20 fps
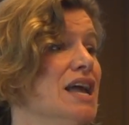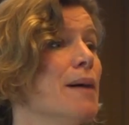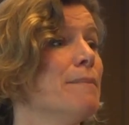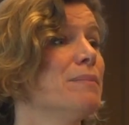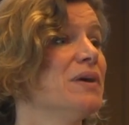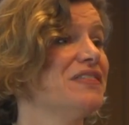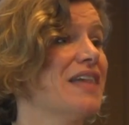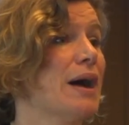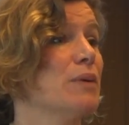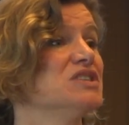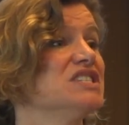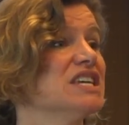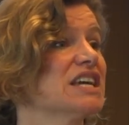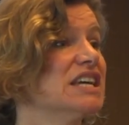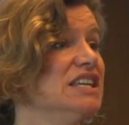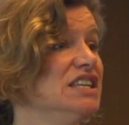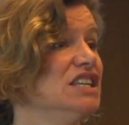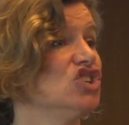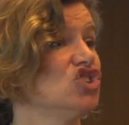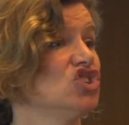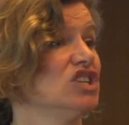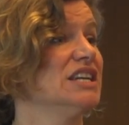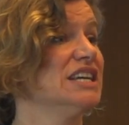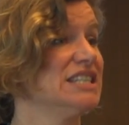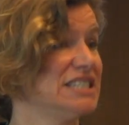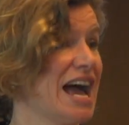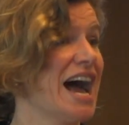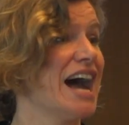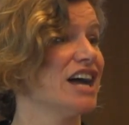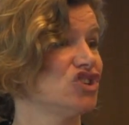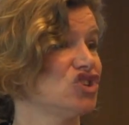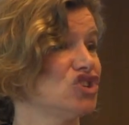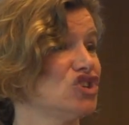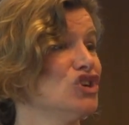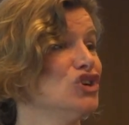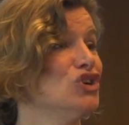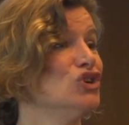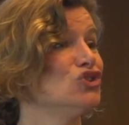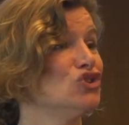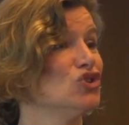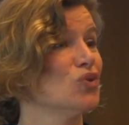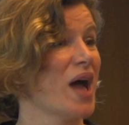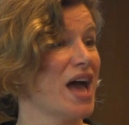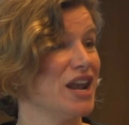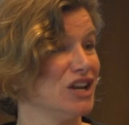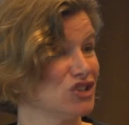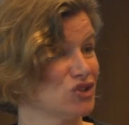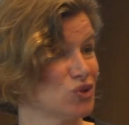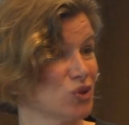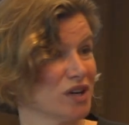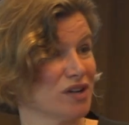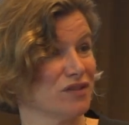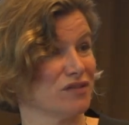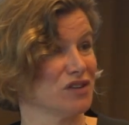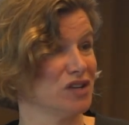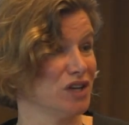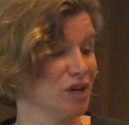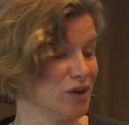But that was a condition attached to any sort of